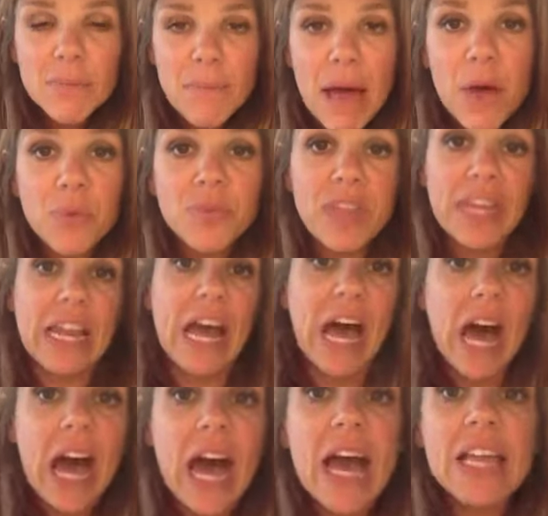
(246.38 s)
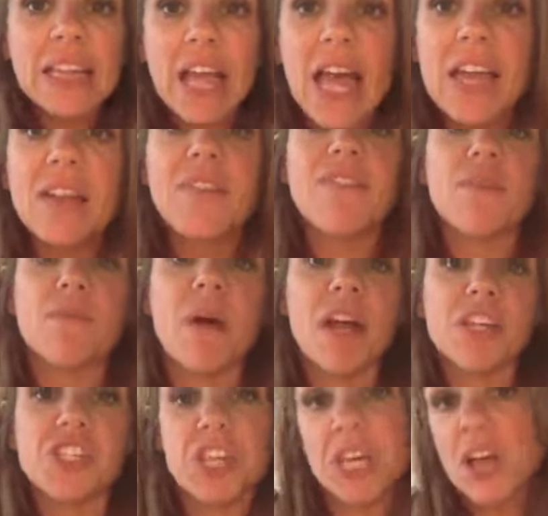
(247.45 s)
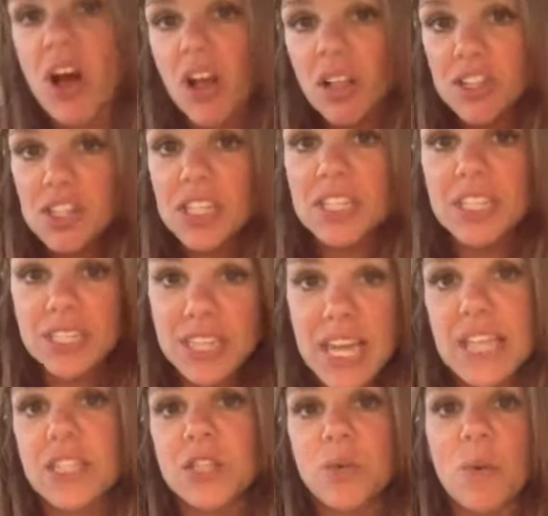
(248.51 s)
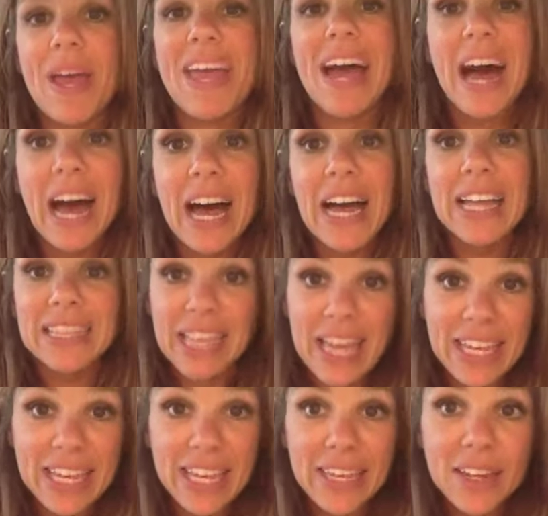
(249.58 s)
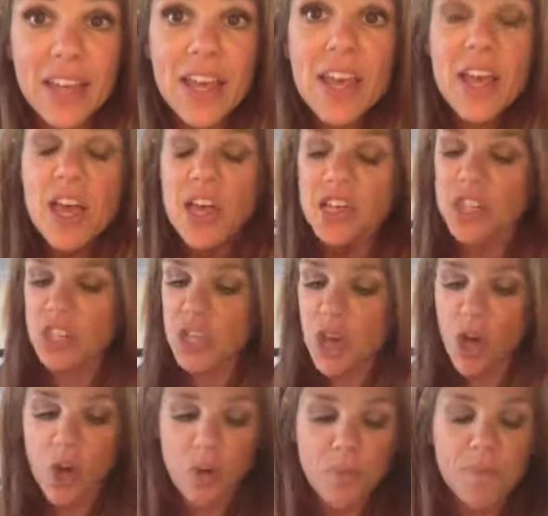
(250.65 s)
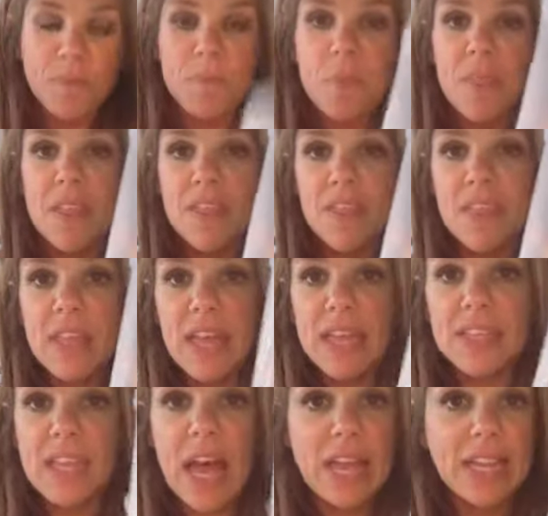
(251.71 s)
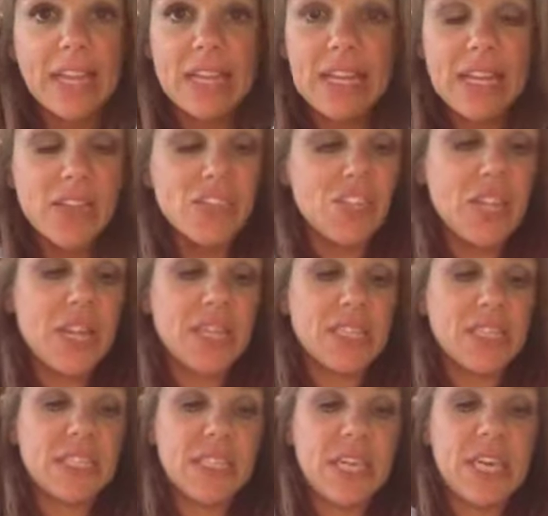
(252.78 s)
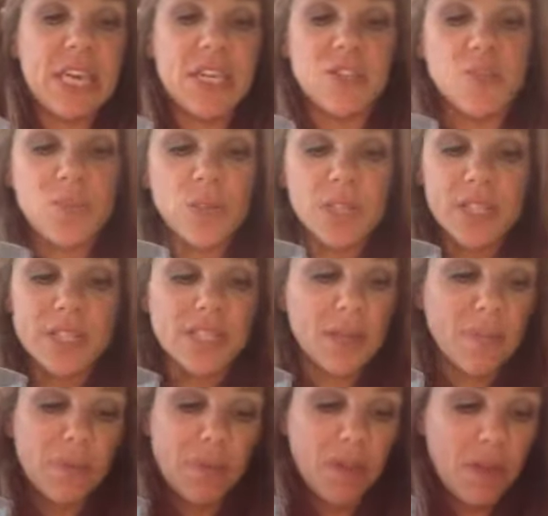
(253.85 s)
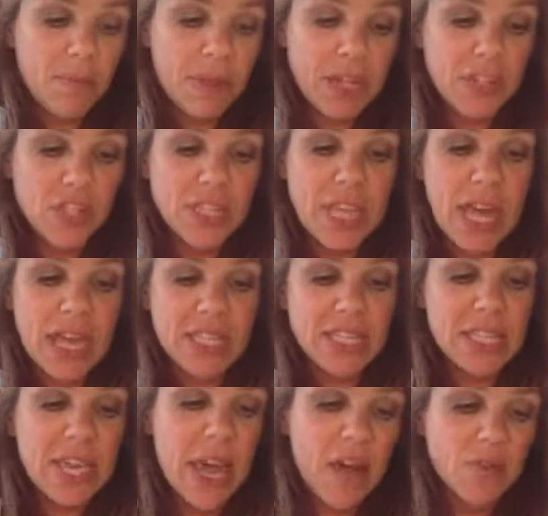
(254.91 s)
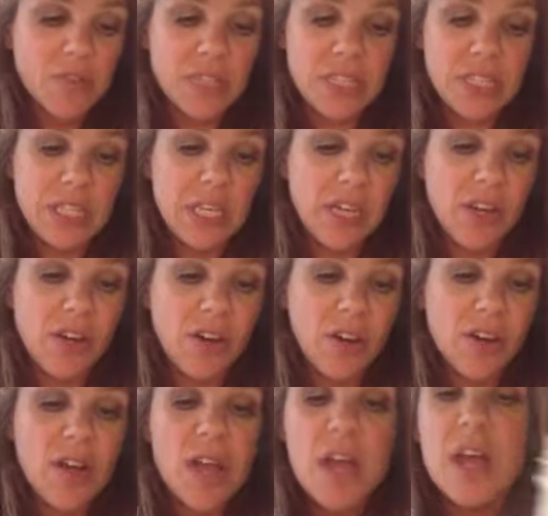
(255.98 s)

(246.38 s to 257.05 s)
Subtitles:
amount that I like for my Shakeology to taste the way I like it. So I get it at GNC. It's really simple. I mean, it just has the ounces here.